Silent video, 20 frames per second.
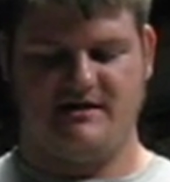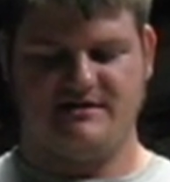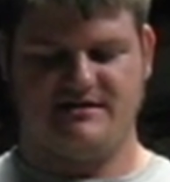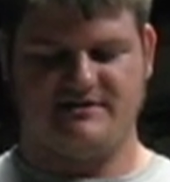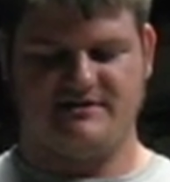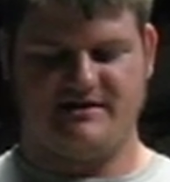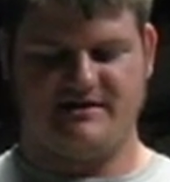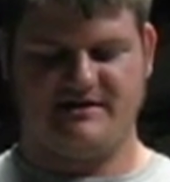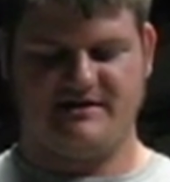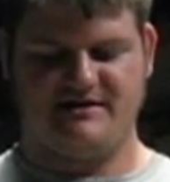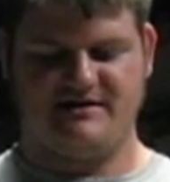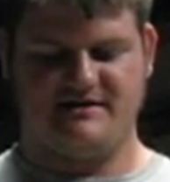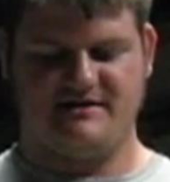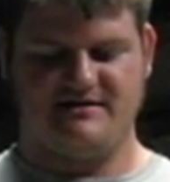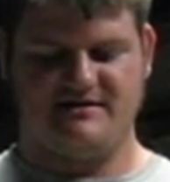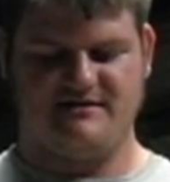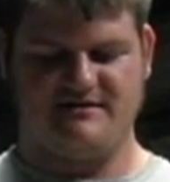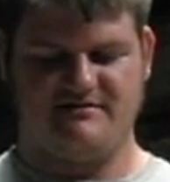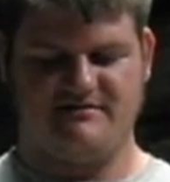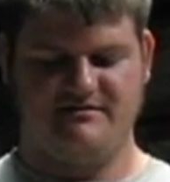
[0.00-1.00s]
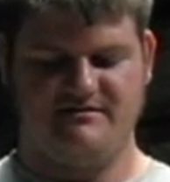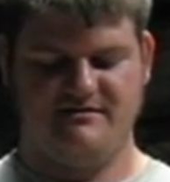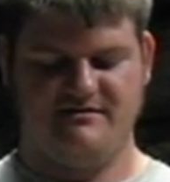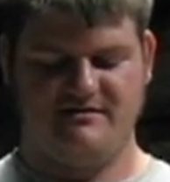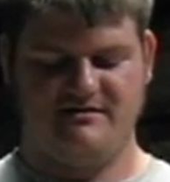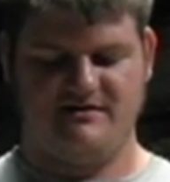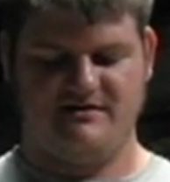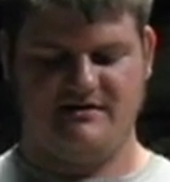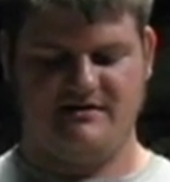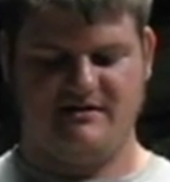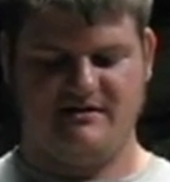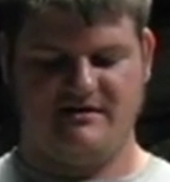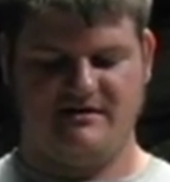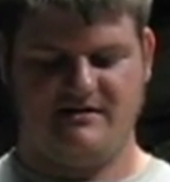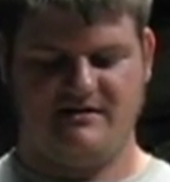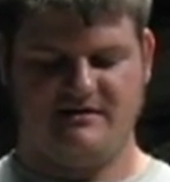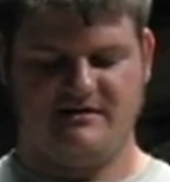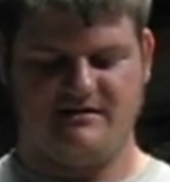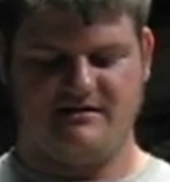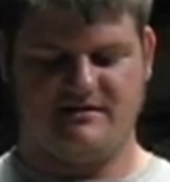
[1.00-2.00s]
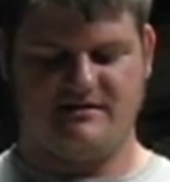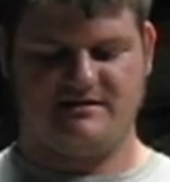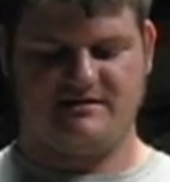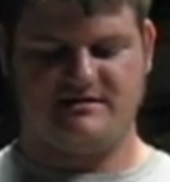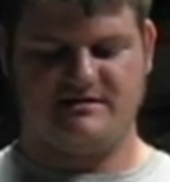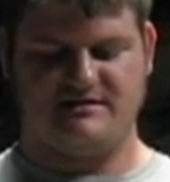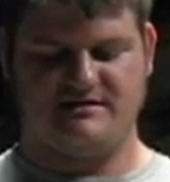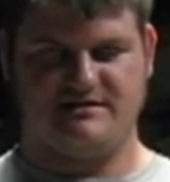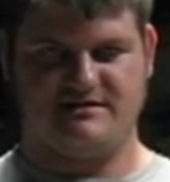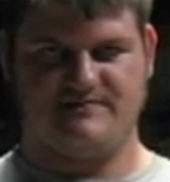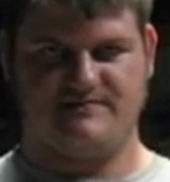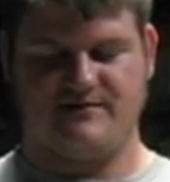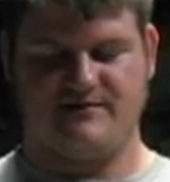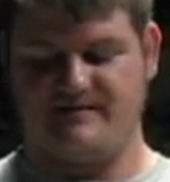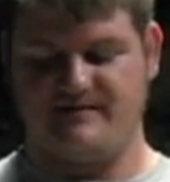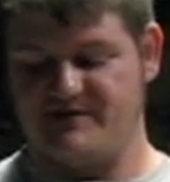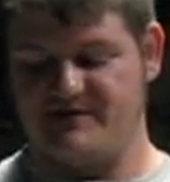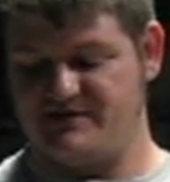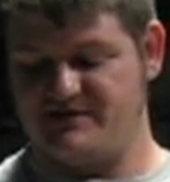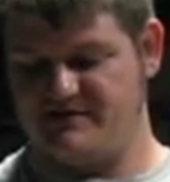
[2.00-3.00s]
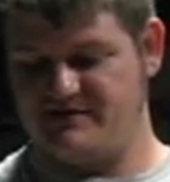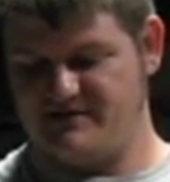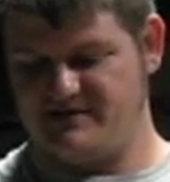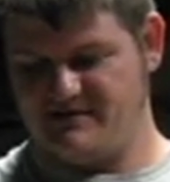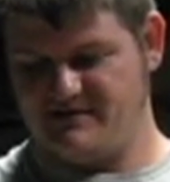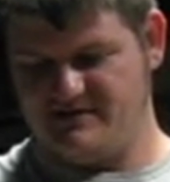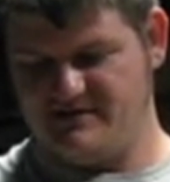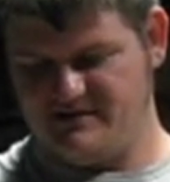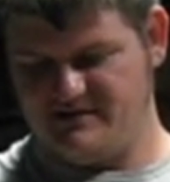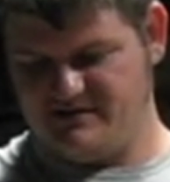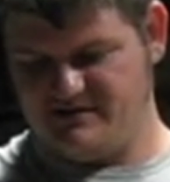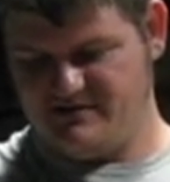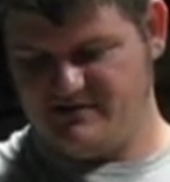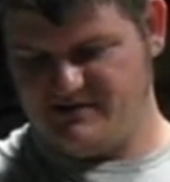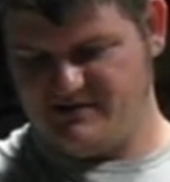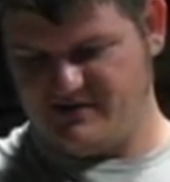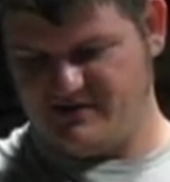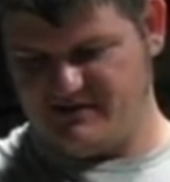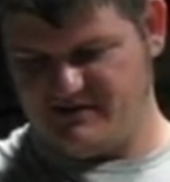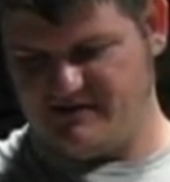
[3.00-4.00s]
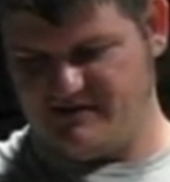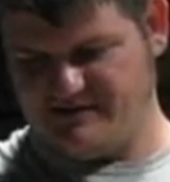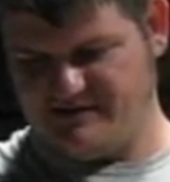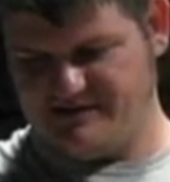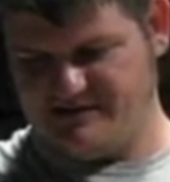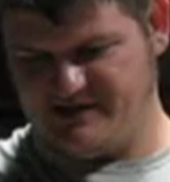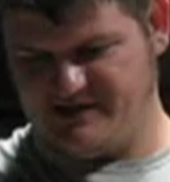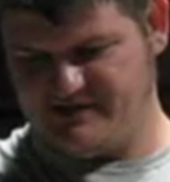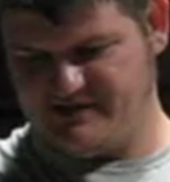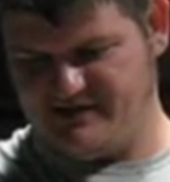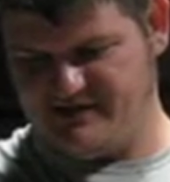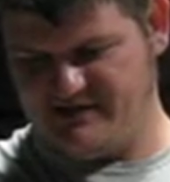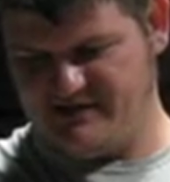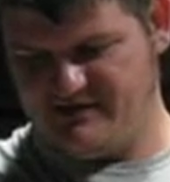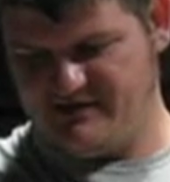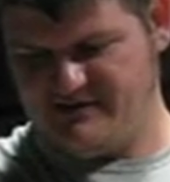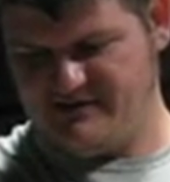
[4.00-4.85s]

So I can tell this is pretty much there. I'll double check that.